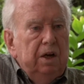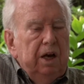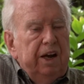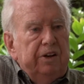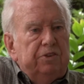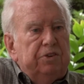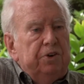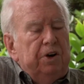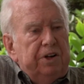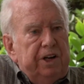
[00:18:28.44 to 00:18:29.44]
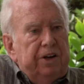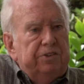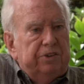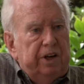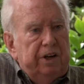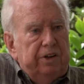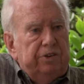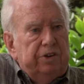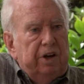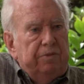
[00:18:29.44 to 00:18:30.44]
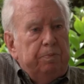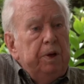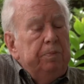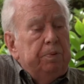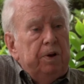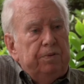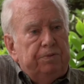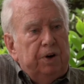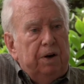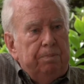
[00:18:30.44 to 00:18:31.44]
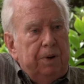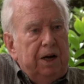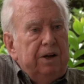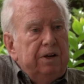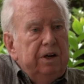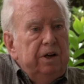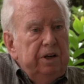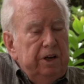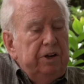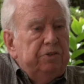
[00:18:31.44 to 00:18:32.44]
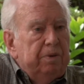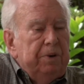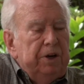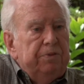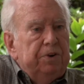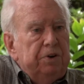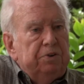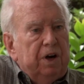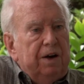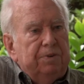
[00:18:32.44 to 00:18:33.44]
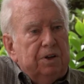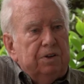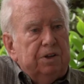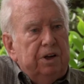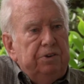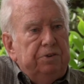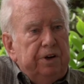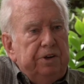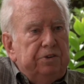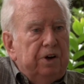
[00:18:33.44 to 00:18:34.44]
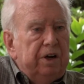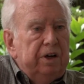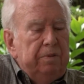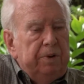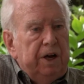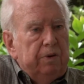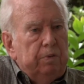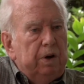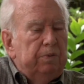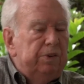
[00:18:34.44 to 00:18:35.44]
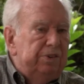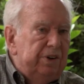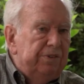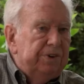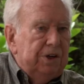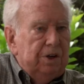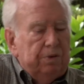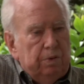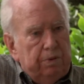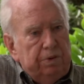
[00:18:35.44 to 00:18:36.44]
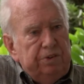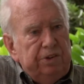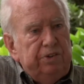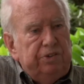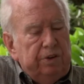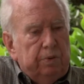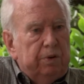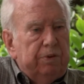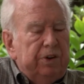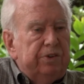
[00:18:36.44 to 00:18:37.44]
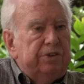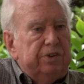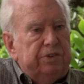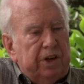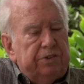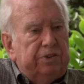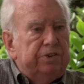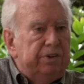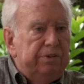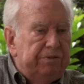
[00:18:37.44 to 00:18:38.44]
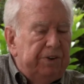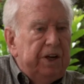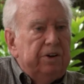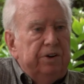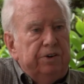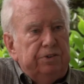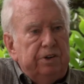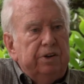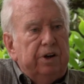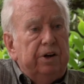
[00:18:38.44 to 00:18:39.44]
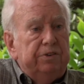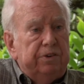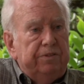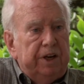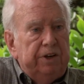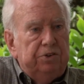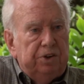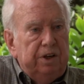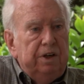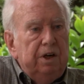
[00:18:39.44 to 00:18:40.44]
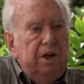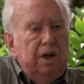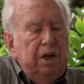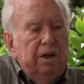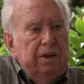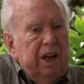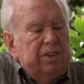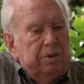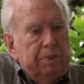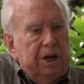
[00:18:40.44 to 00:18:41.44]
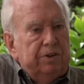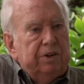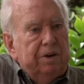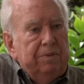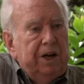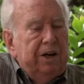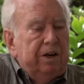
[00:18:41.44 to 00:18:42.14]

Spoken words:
And it's 30 essays of people from each from a different tropical country, talking about what was difficult and what was easy, what were their successes and failures in conservation. That's about to come out.